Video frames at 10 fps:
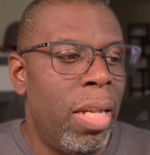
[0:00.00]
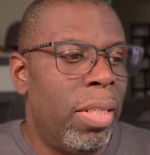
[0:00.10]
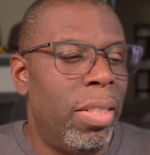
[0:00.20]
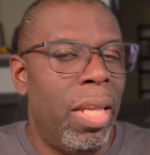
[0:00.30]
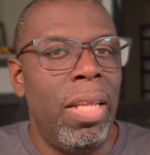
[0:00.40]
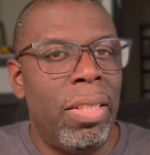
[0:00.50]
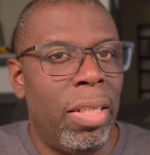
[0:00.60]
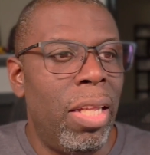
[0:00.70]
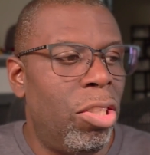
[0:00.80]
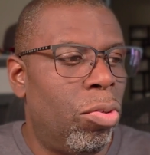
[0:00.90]
then
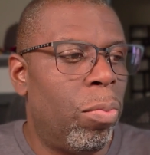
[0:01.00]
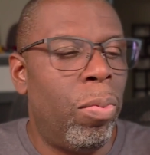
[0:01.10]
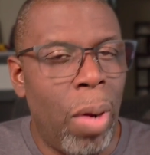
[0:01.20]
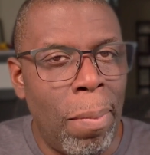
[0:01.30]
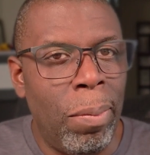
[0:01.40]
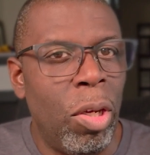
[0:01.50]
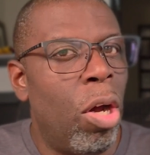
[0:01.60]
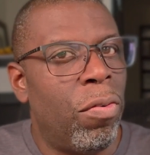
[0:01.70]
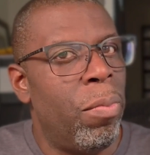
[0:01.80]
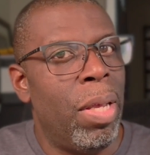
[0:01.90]
Stellantis will probably
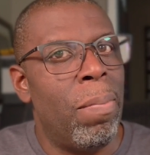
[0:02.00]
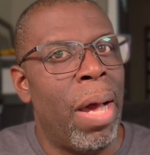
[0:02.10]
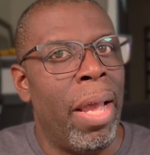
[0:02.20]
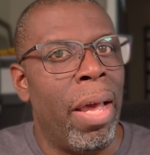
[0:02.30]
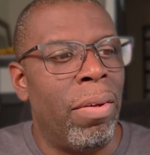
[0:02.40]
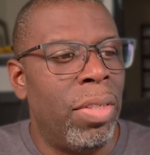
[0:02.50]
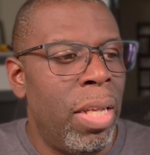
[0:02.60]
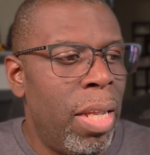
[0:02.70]
offer me a buyout.